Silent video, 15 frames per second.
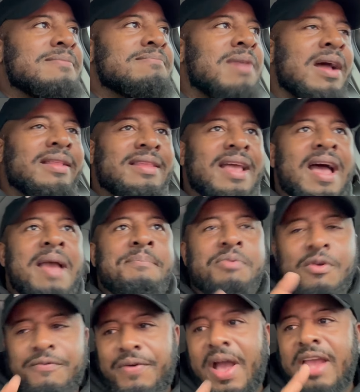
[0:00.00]
but I
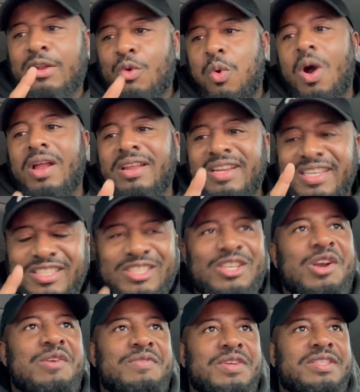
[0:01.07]
provide quality
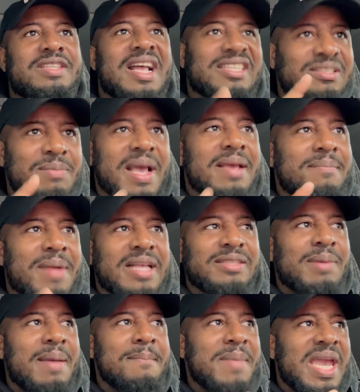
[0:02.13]
service. That's my that's
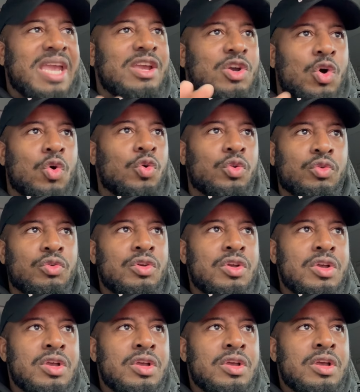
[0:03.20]
my main goal.
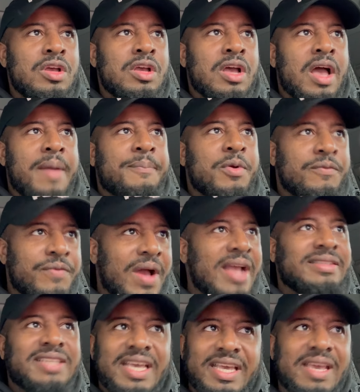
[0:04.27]
I provide I
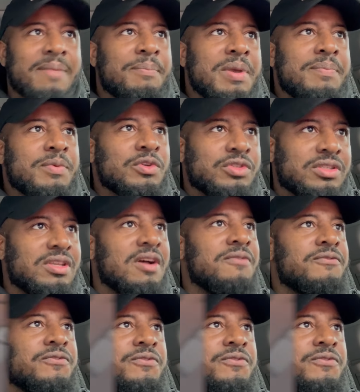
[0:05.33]
take care of people's stuff.